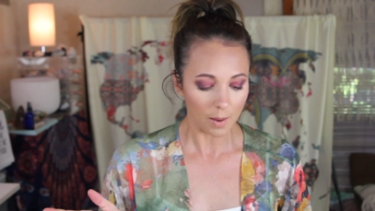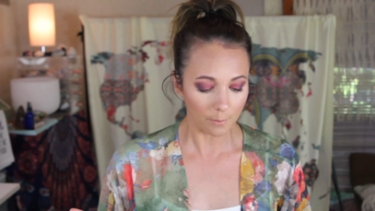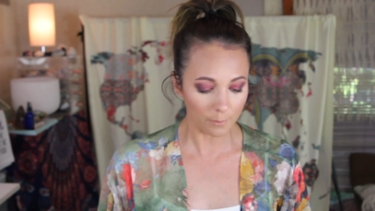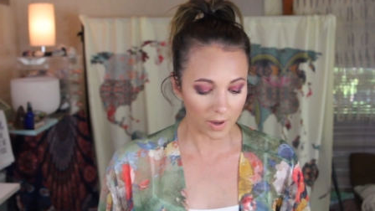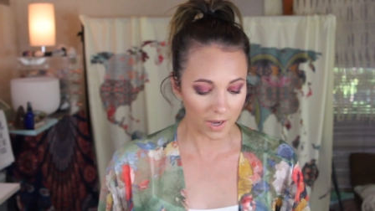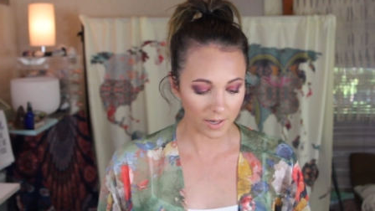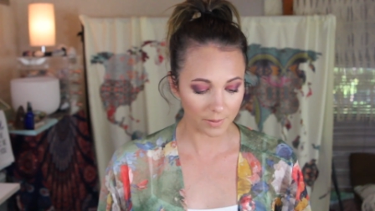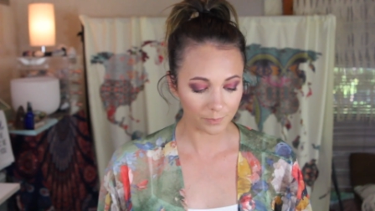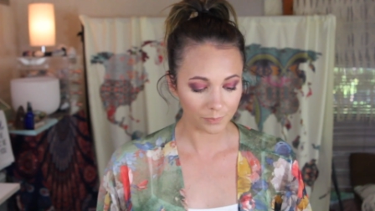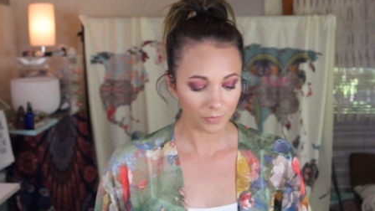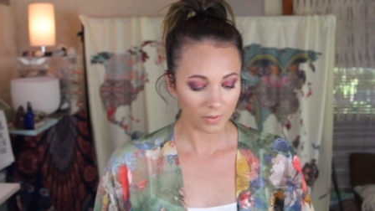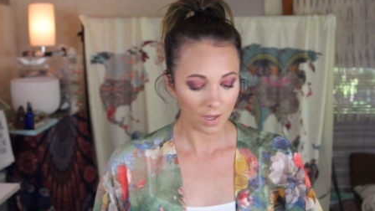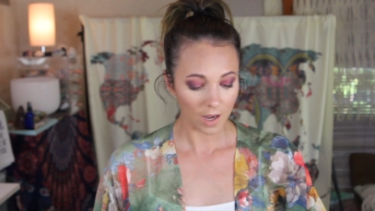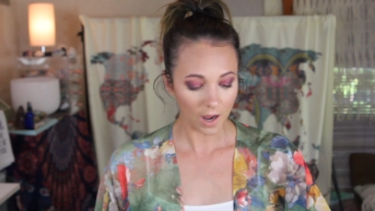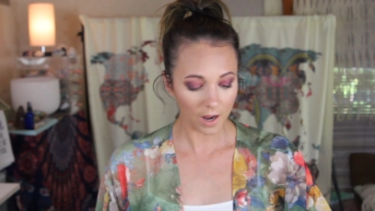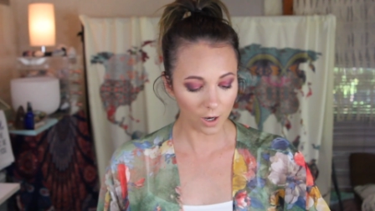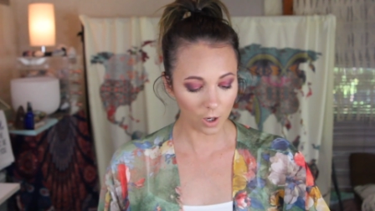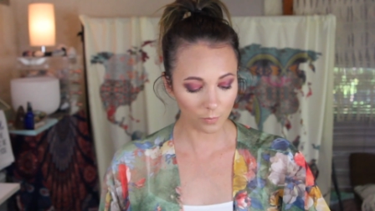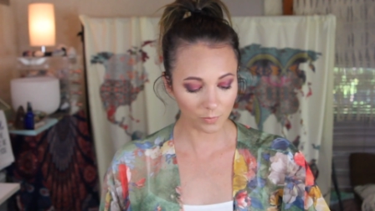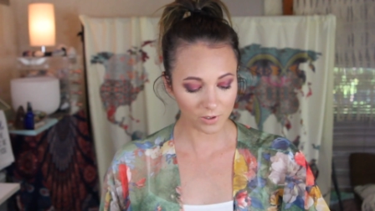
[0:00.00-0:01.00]
But
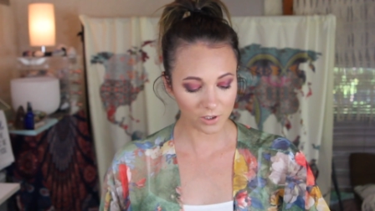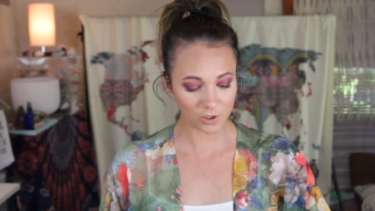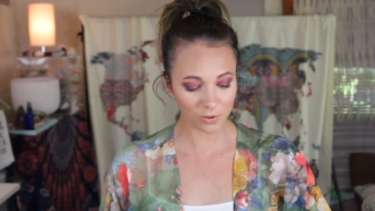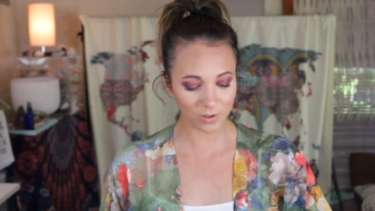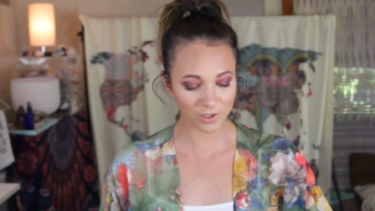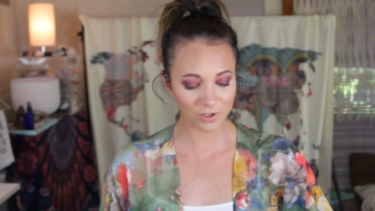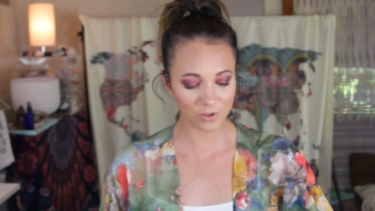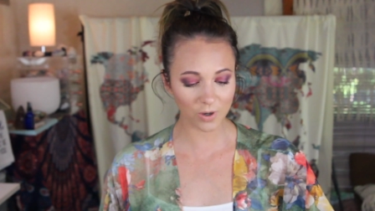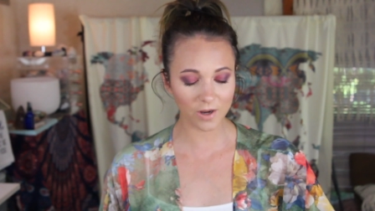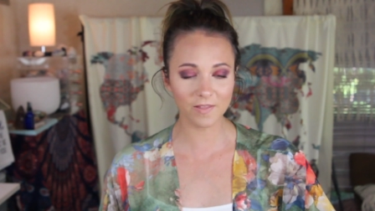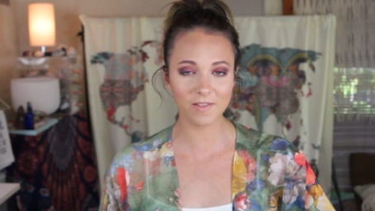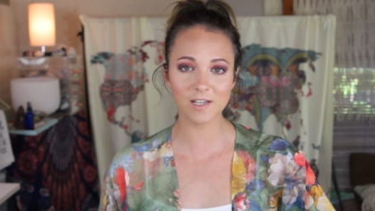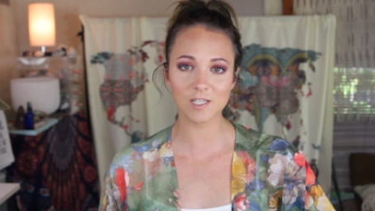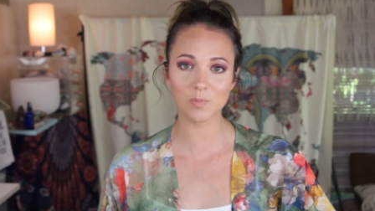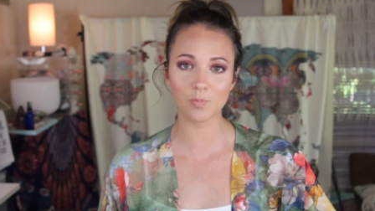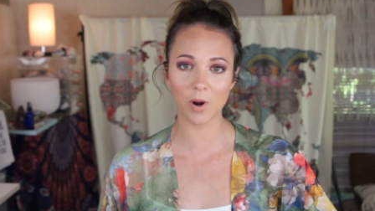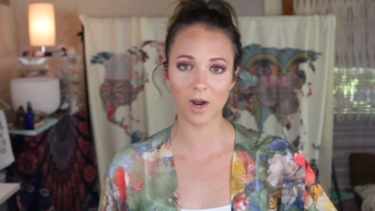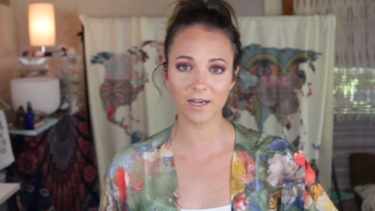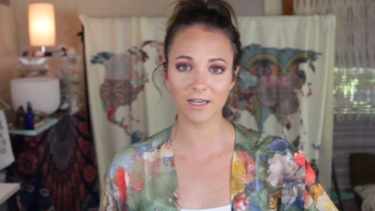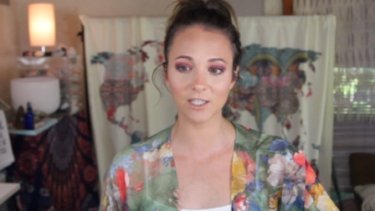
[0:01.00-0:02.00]
I hope that you enjoyed
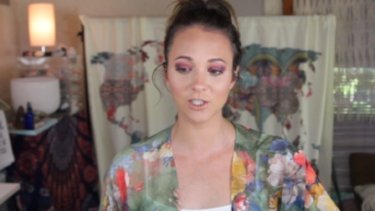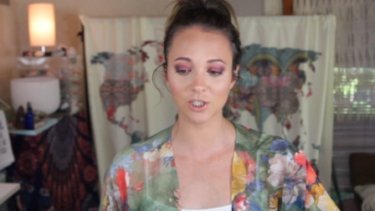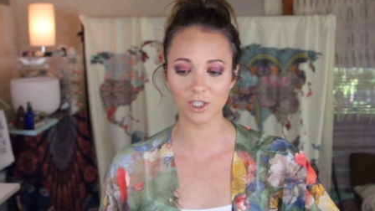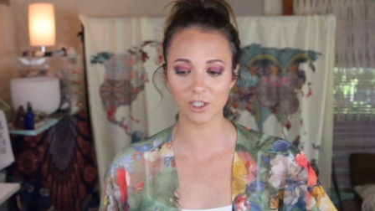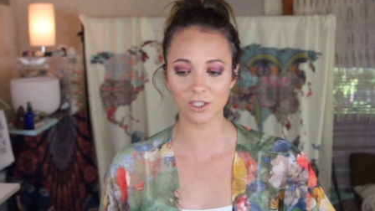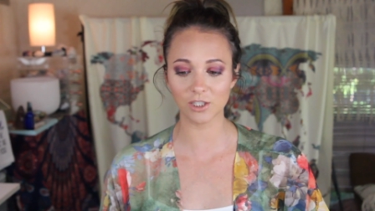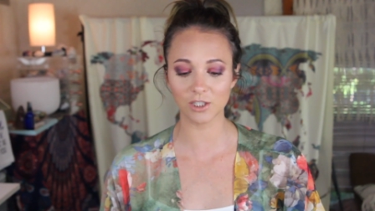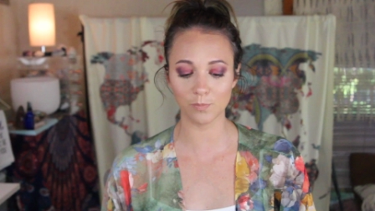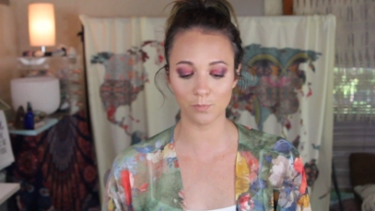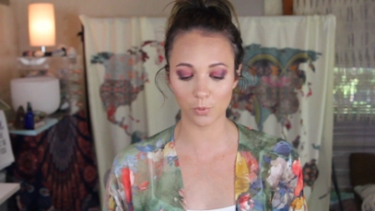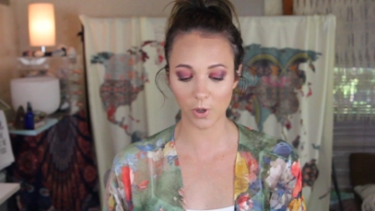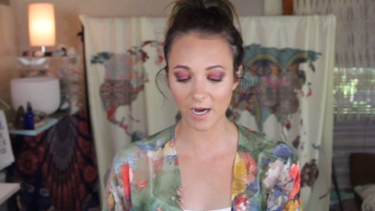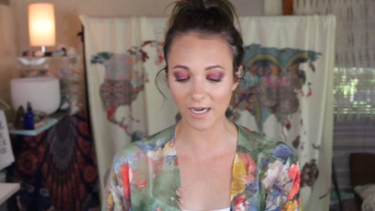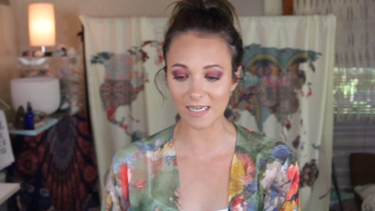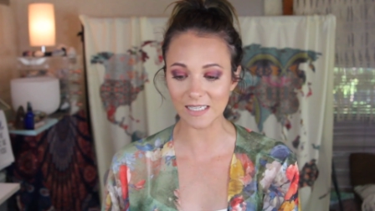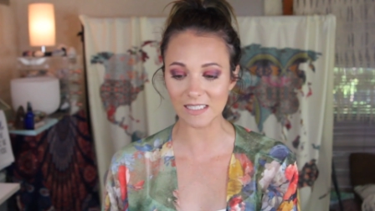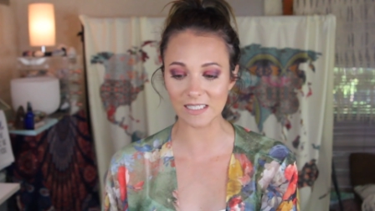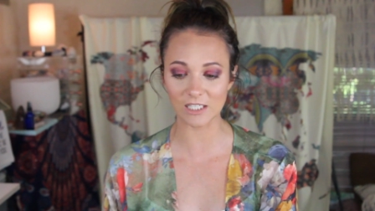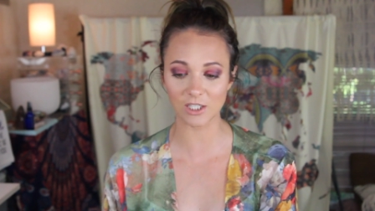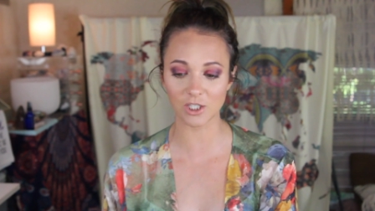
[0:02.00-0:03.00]
this pregnancy
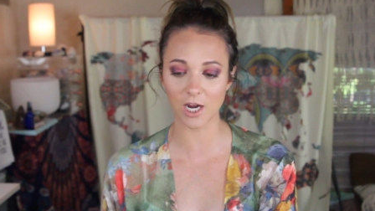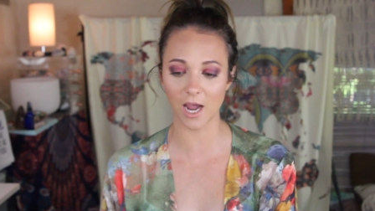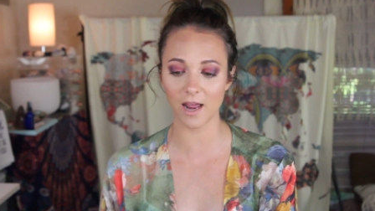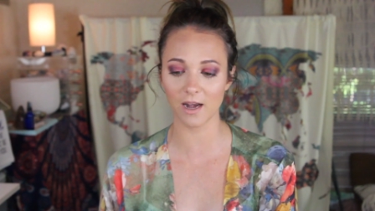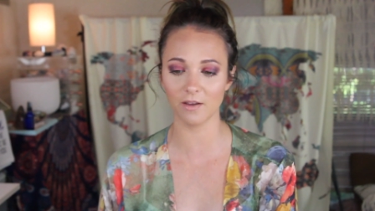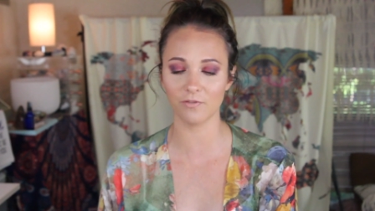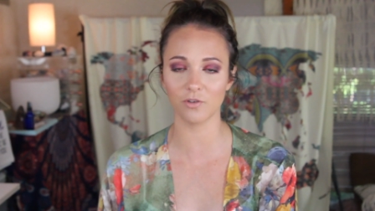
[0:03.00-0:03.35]
pregnancy chat.